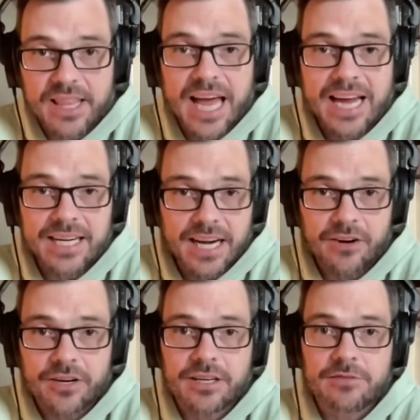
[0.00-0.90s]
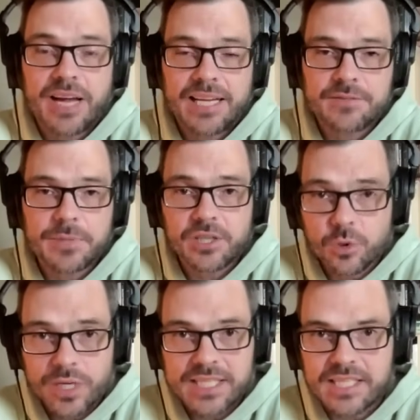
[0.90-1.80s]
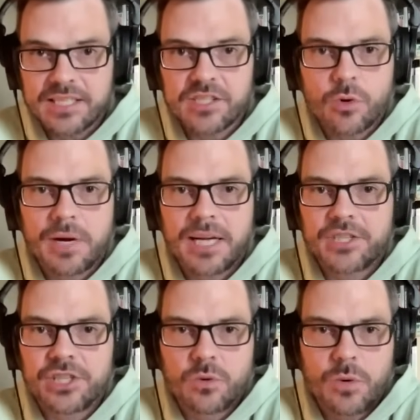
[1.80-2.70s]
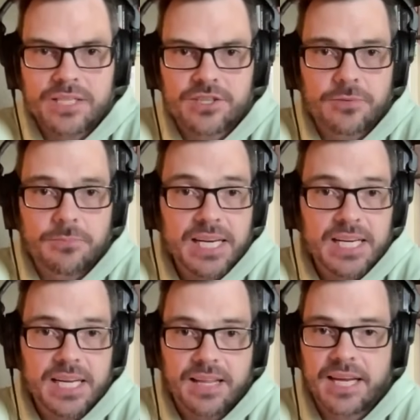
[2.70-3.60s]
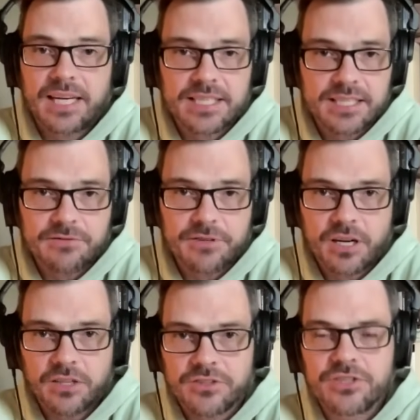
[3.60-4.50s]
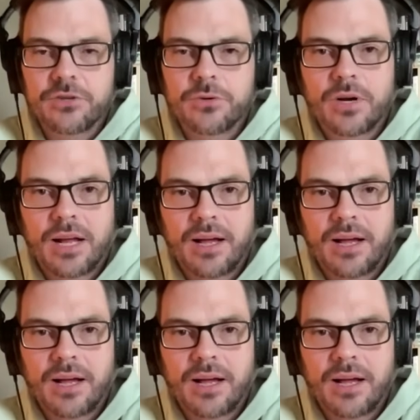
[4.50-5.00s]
that narrative has been twisted so much in the Western media that it's difficult to